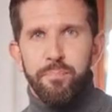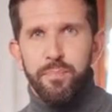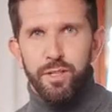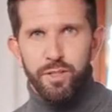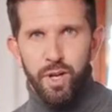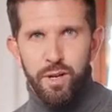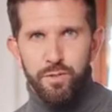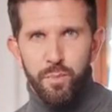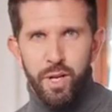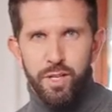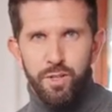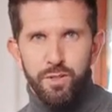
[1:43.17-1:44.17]
The
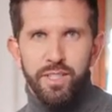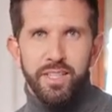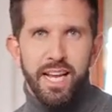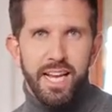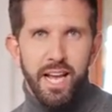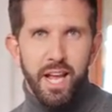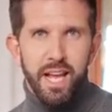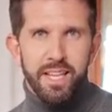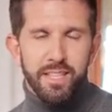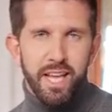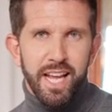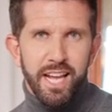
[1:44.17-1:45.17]
software uses AI
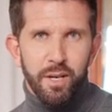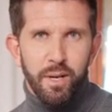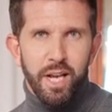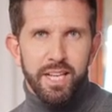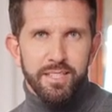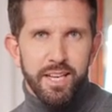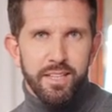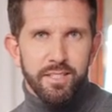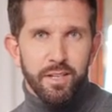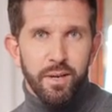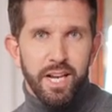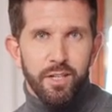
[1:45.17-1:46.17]
to analyze and
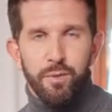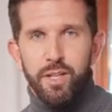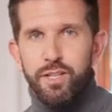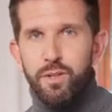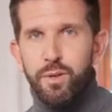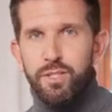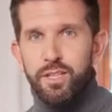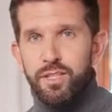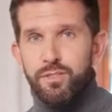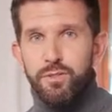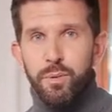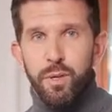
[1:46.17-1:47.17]
select
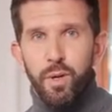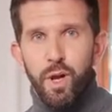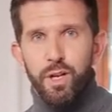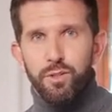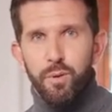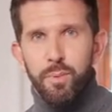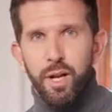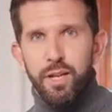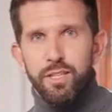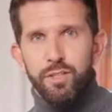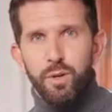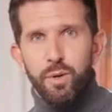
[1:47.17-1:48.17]
resources from a large
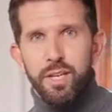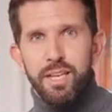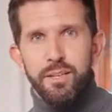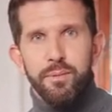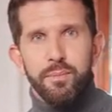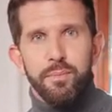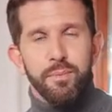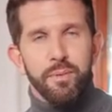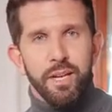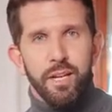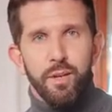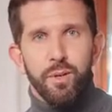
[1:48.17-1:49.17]
repository,
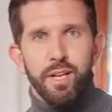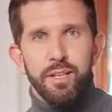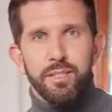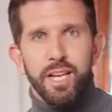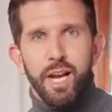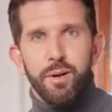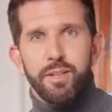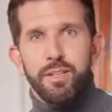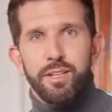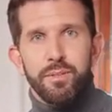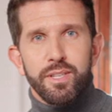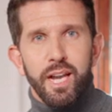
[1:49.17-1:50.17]
including
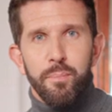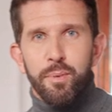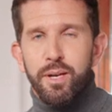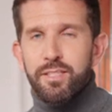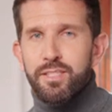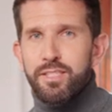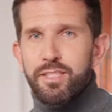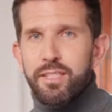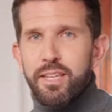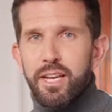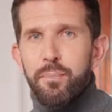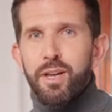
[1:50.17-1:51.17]
thousands of templates,
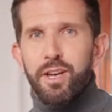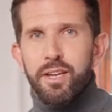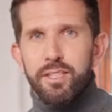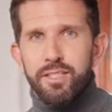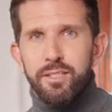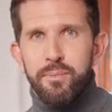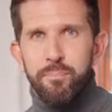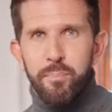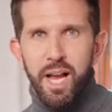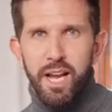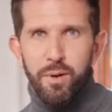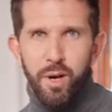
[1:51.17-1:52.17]
images,
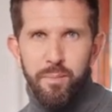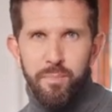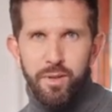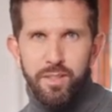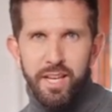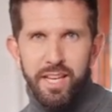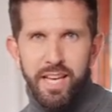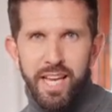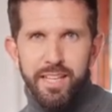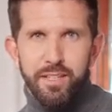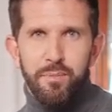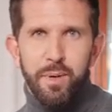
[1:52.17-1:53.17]
background music,
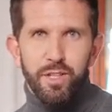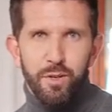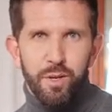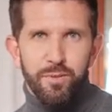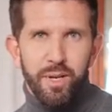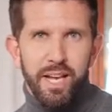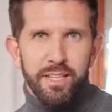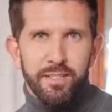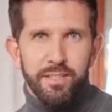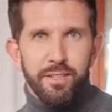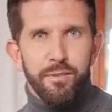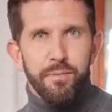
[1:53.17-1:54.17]
and special
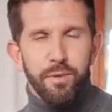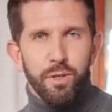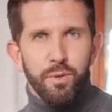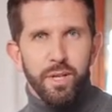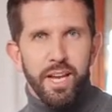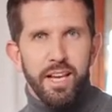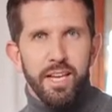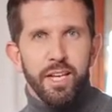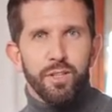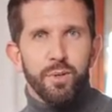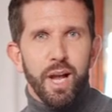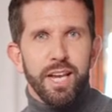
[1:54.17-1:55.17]
effects, creating
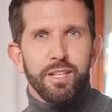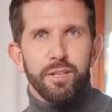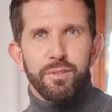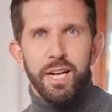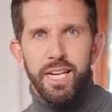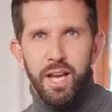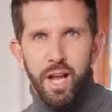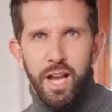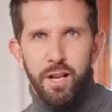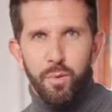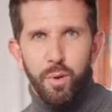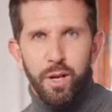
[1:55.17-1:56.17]
attractive and
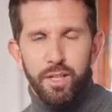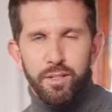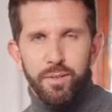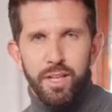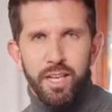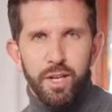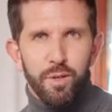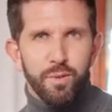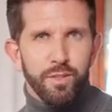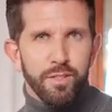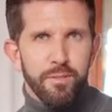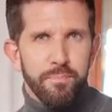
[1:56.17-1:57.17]
high-quality
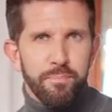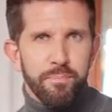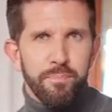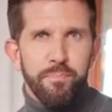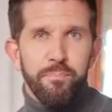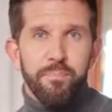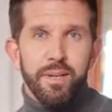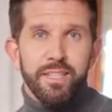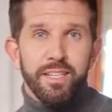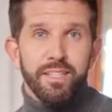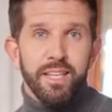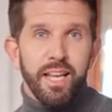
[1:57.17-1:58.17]
videos.
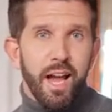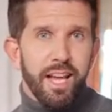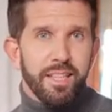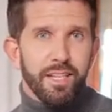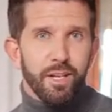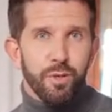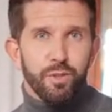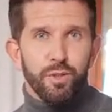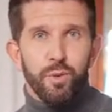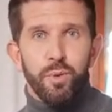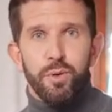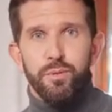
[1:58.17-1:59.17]
This is an ideal
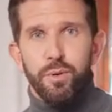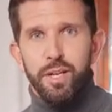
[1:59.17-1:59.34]
tool for